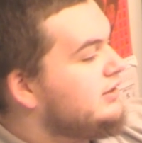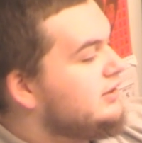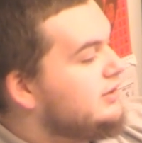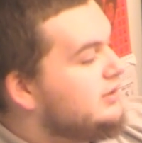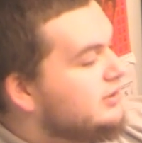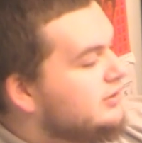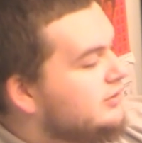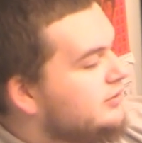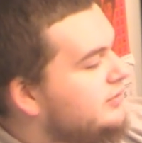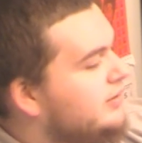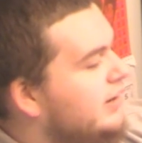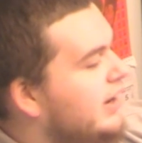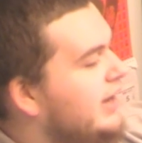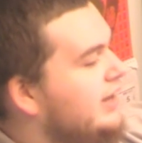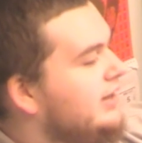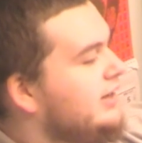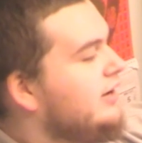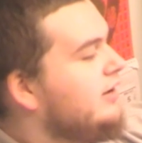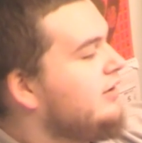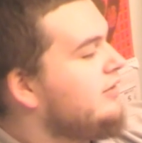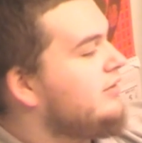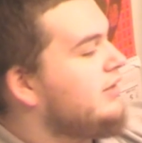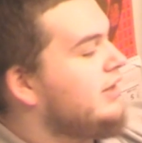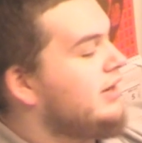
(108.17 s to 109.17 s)
you'll find
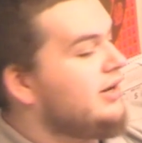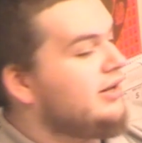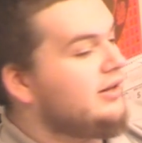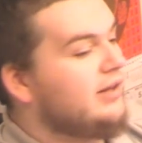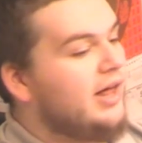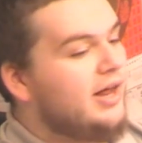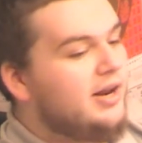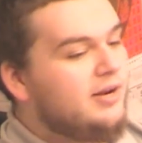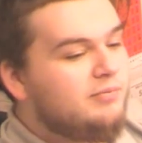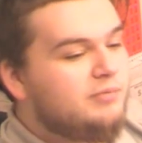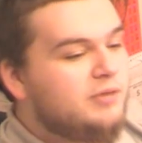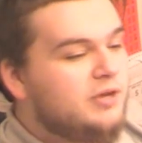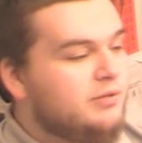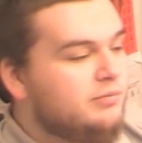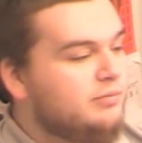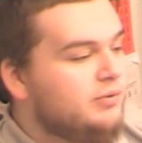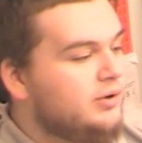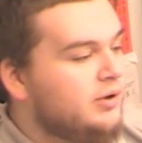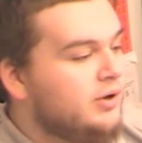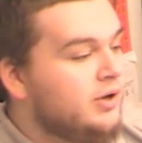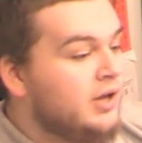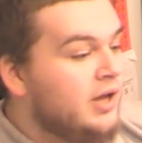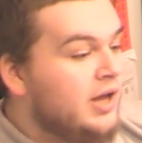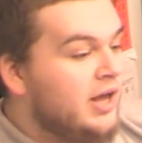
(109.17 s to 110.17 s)
out that a lot of
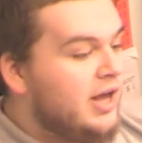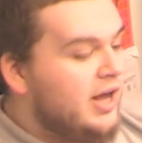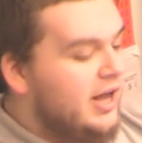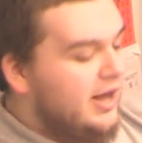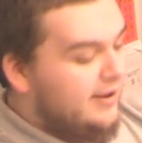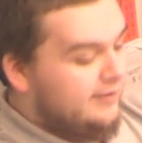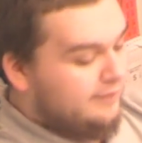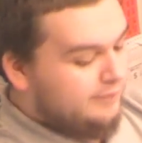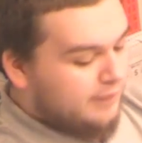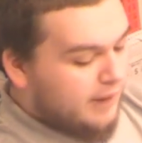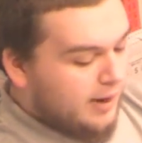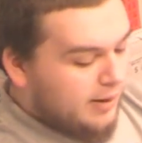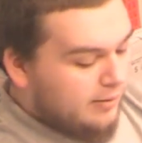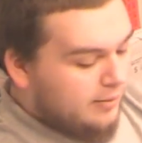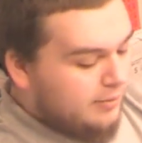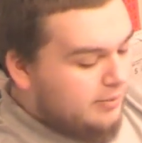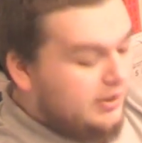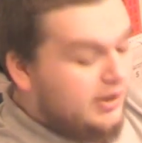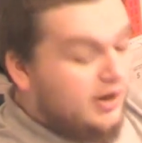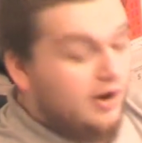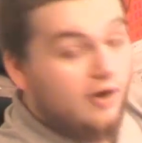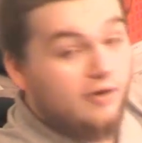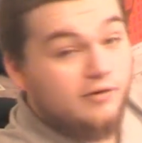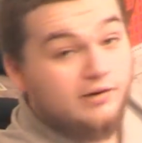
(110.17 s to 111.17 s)
people have
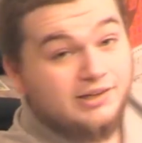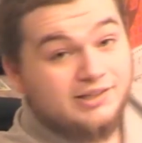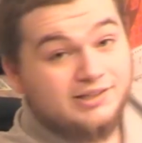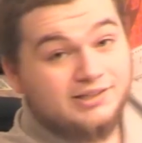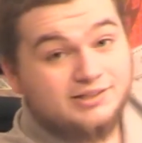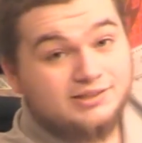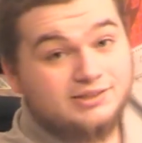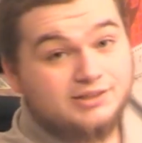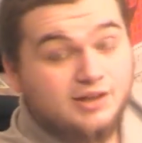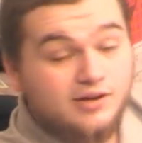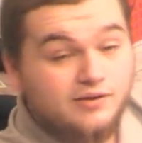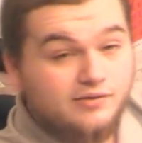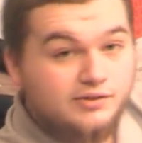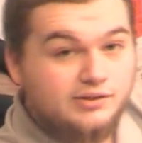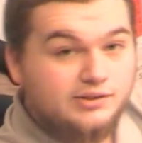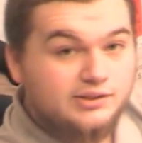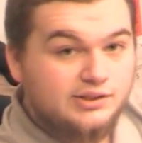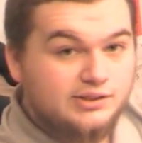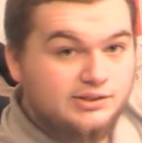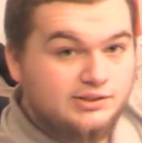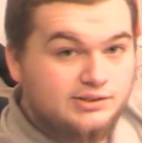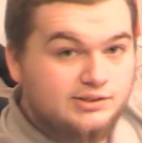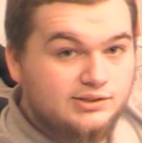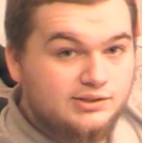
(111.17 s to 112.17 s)
probably already discovered
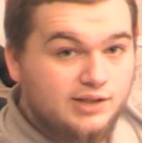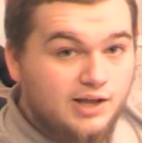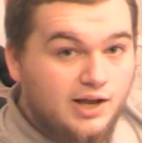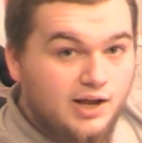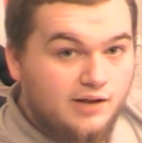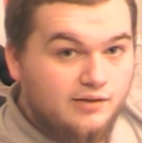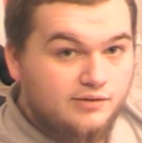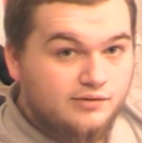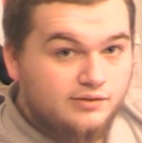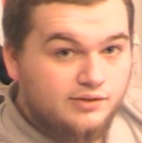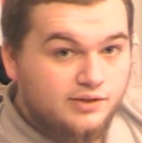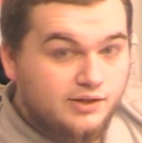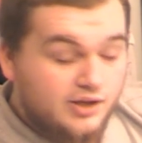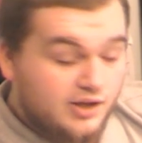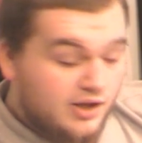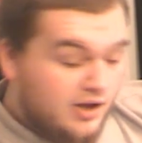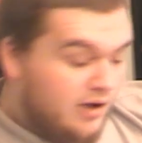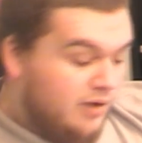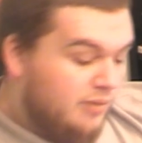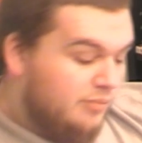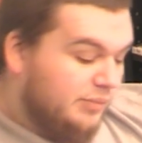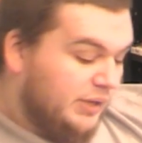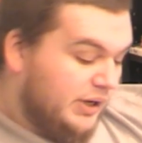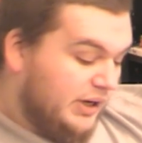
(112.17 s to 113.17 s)
this stuff.
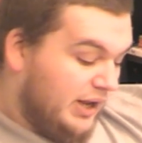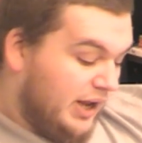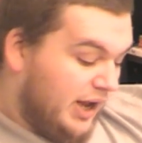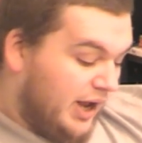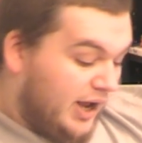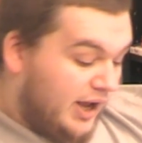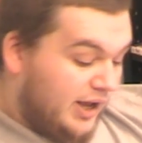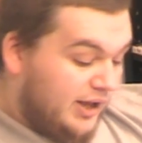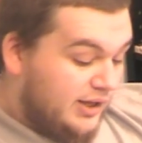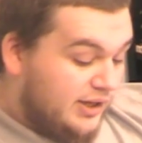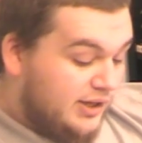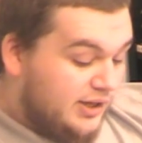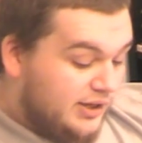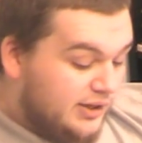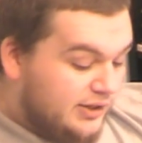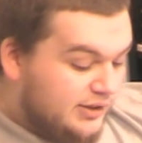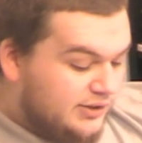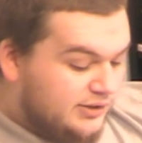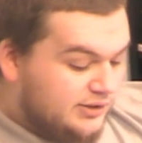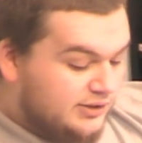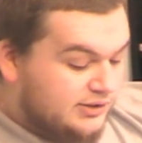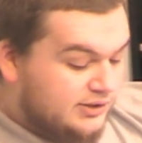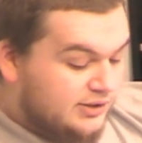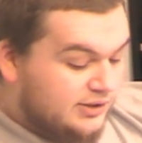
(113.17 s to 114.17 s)
But
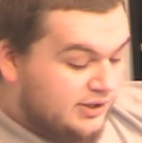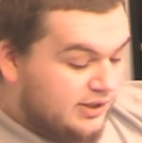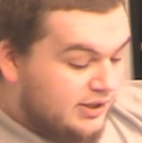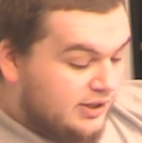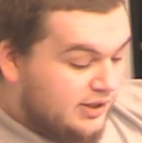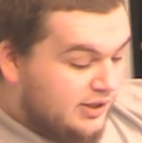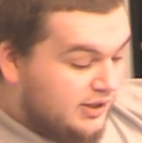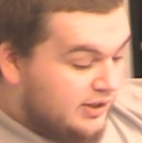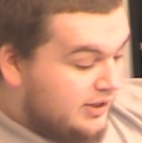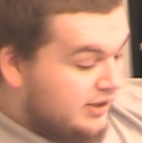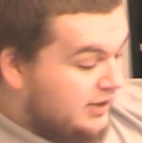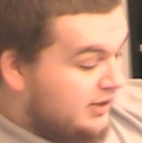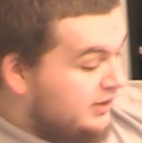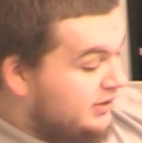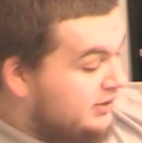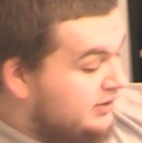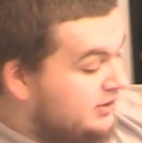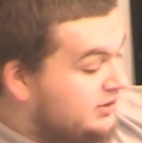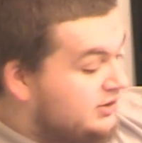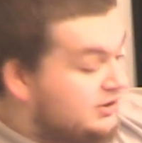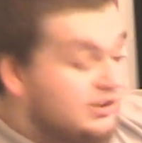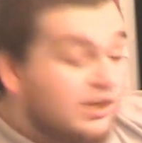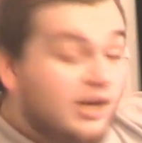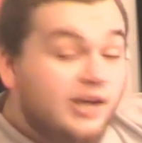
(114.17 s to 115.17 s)
here's
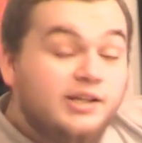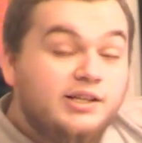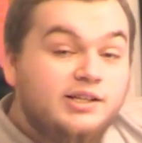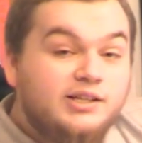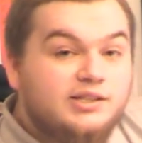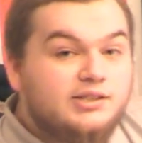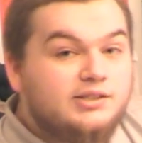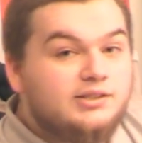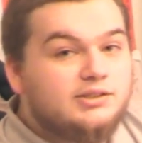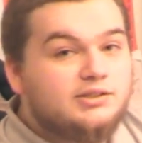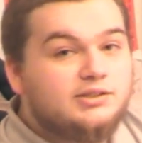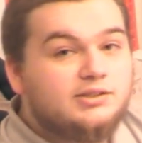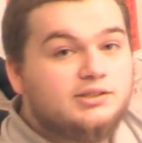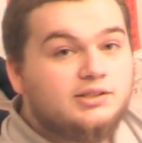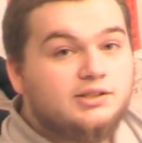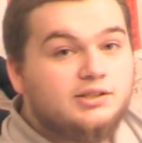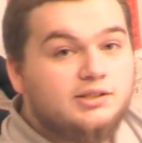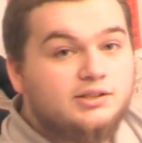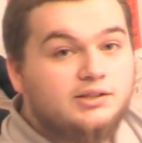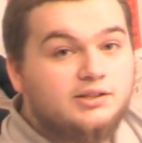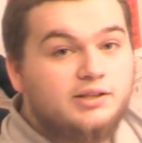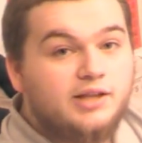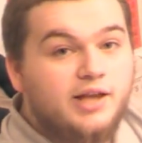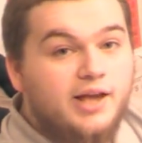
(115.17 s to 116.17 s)
studies
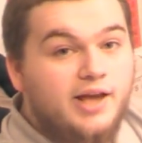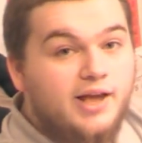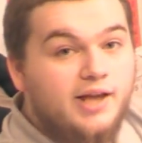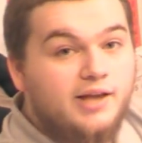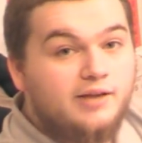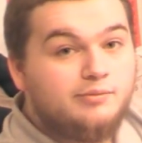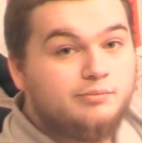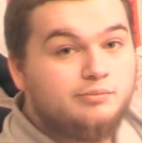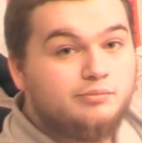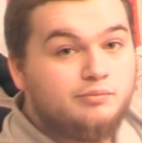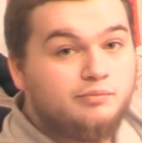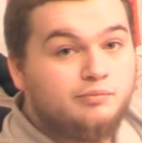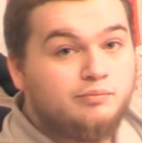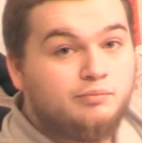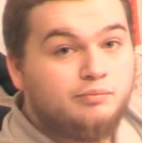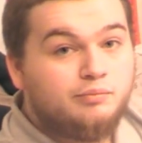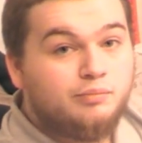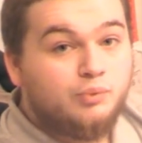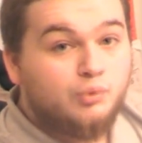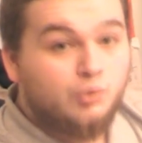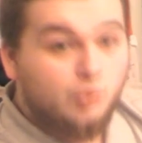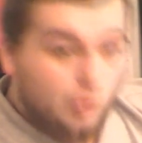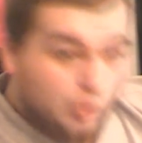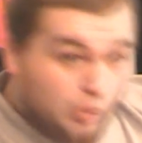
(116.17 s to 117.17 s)
that
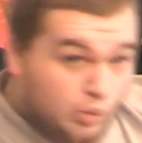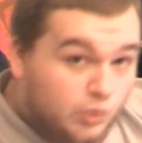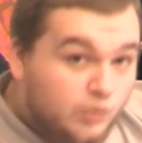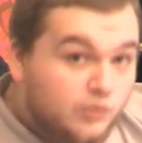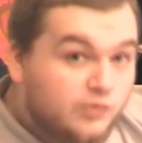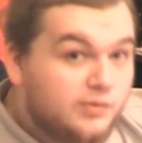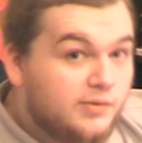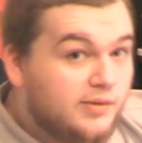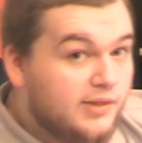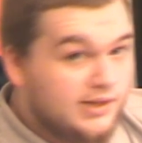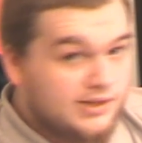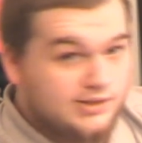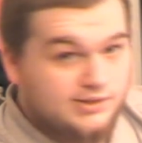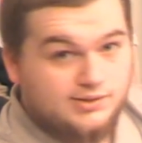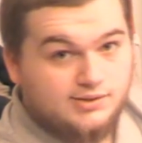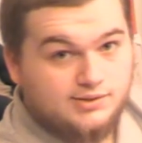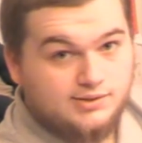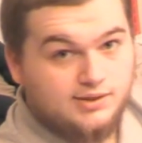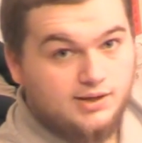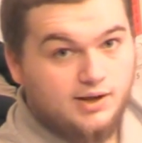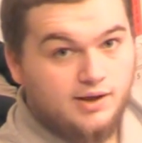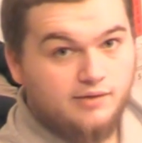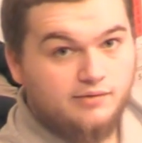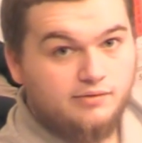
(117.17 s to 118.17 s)
prove this
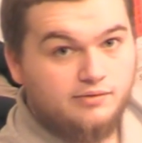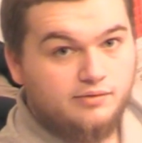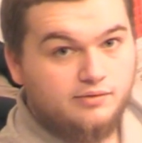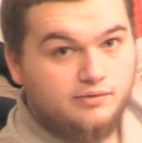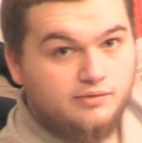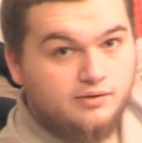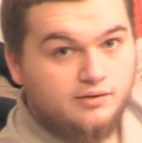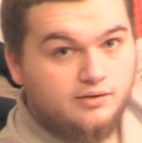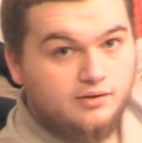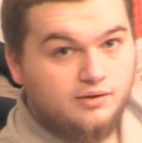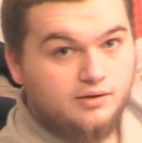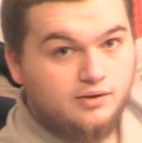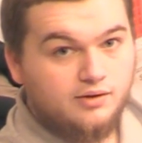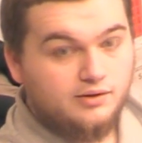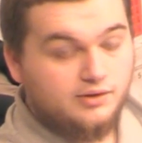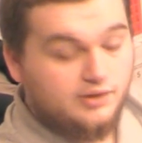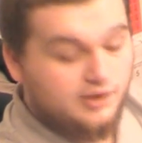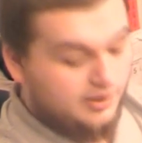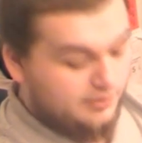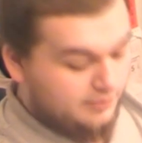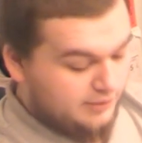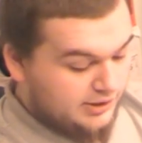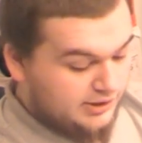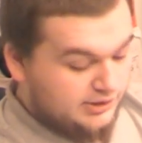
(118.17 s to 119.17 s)
stuff
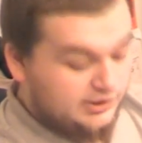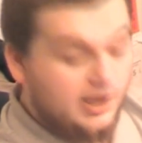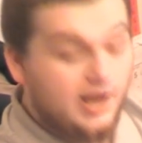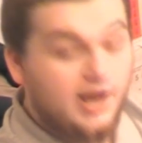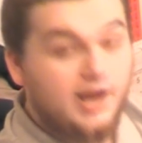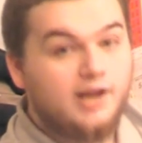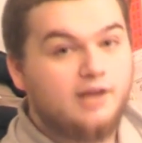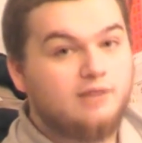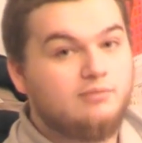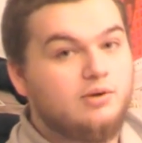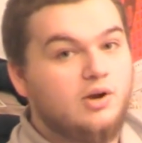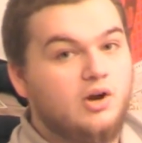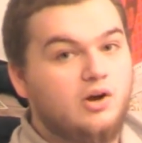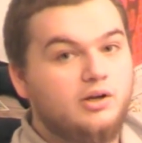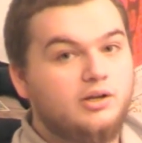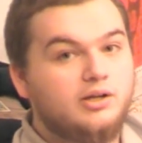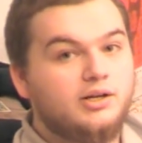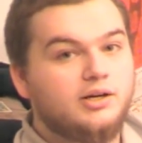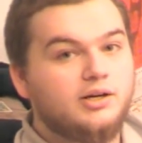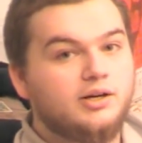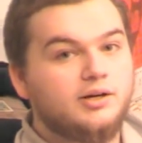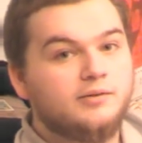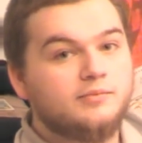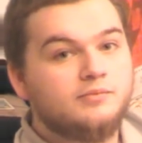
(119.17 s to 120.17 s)
that I'm going to talk about
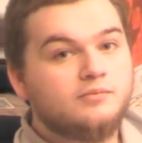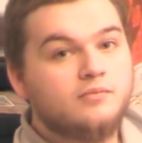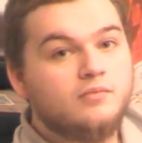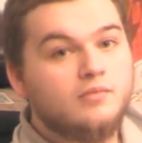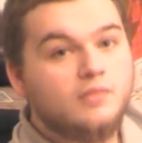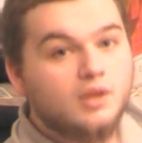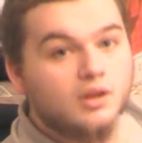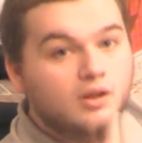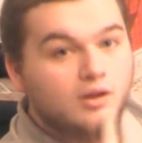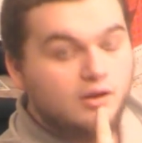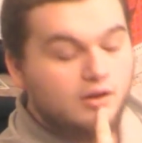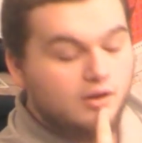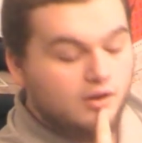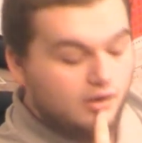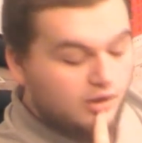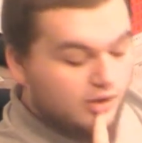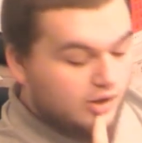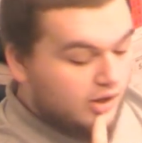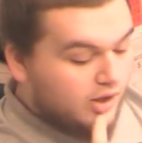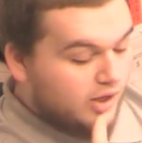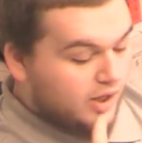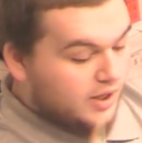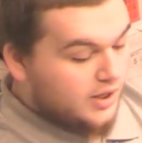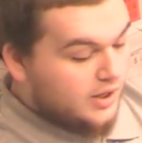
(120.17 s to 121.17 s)
here.
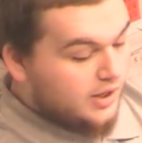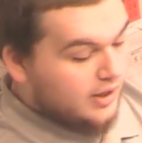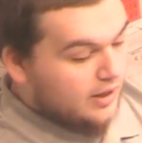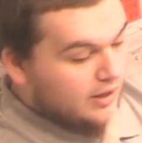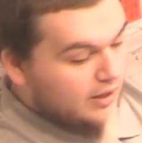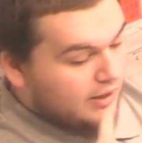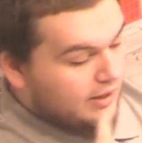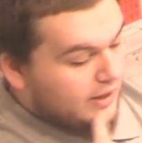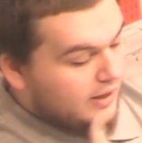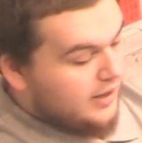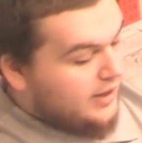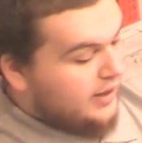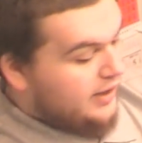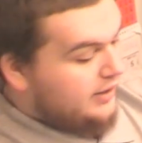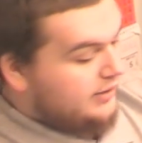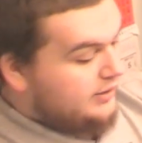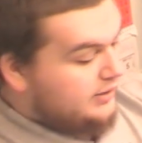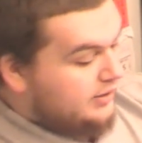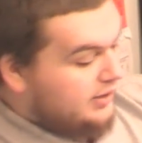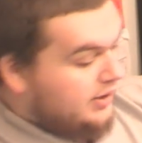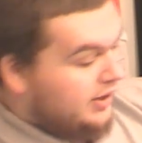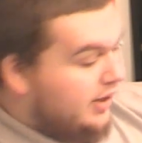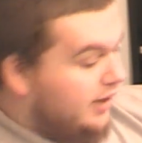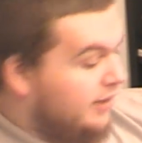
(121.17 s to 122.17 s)
And
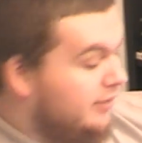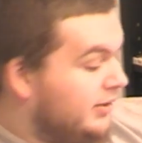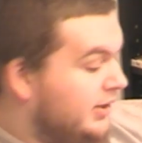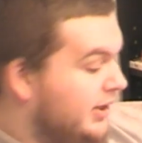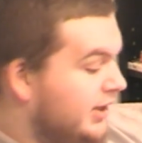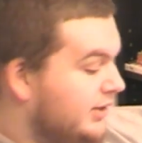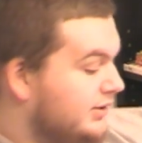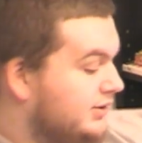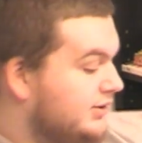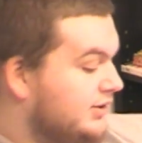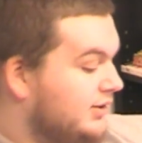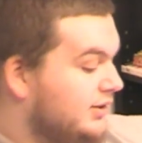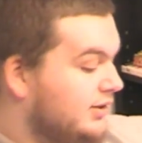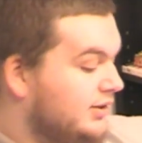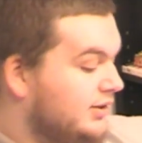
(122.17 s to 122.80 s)
I'm going to